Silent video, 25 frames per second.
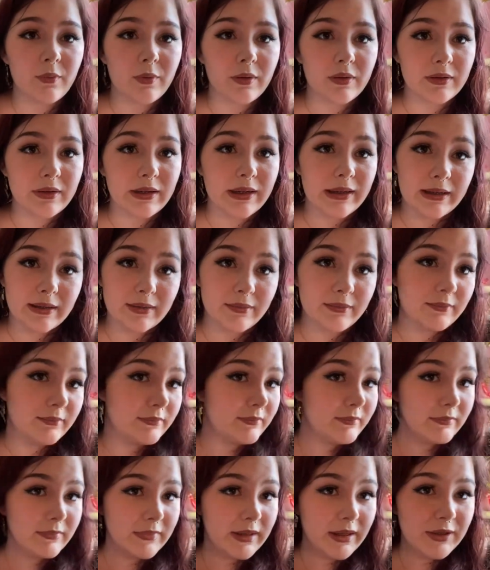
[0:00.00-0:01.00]
like
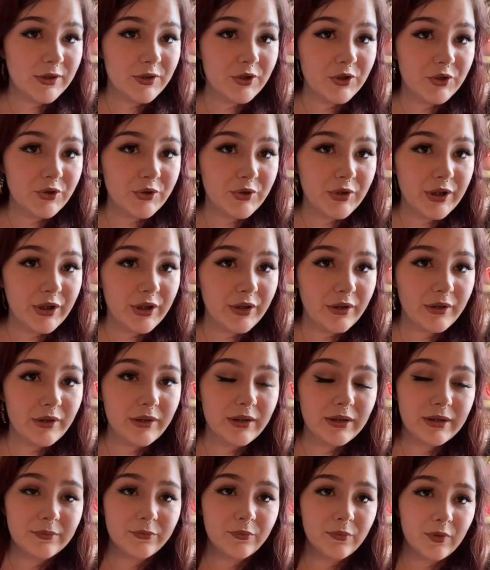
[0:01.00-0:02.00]
industry you're
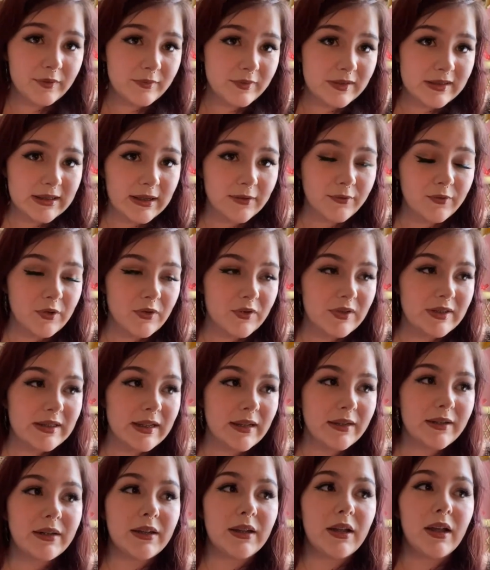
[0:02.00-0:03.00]
in, of stuff you're
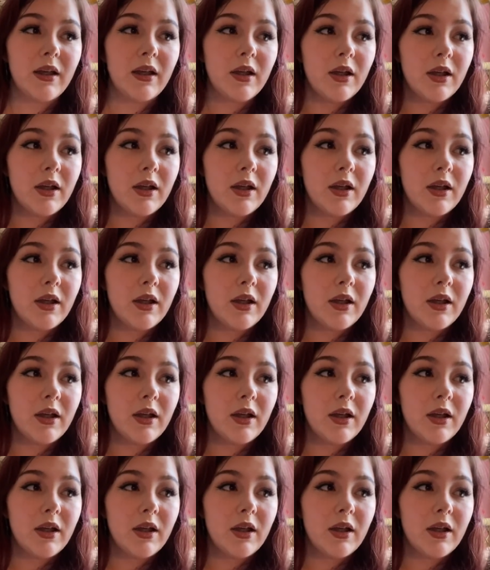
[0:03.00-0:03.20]
selling,